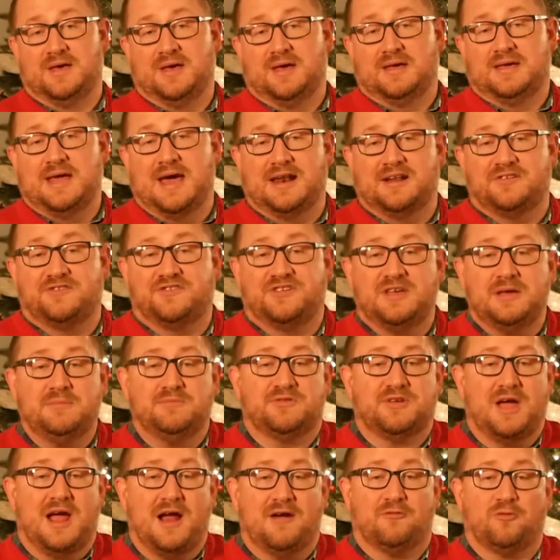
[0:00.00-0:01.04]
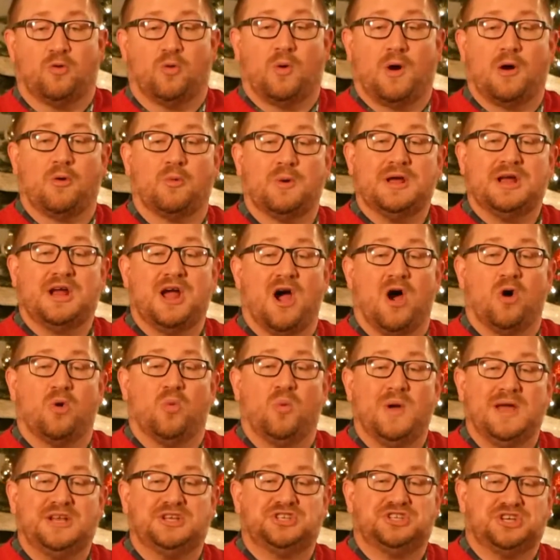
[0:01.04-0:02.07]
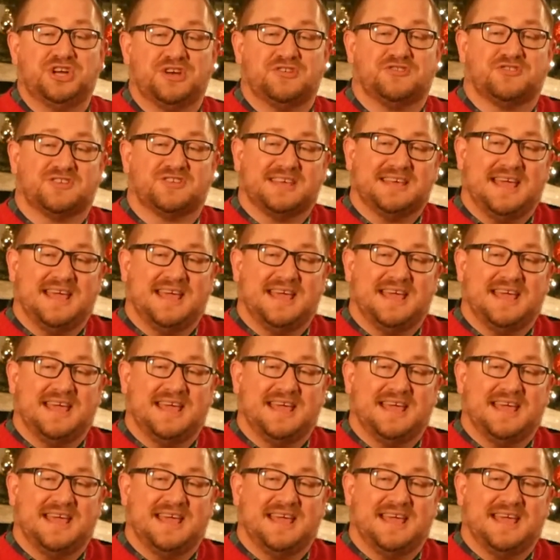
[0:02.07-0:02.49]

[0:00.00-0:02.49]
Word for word: Yet it seems everywhere we go, we just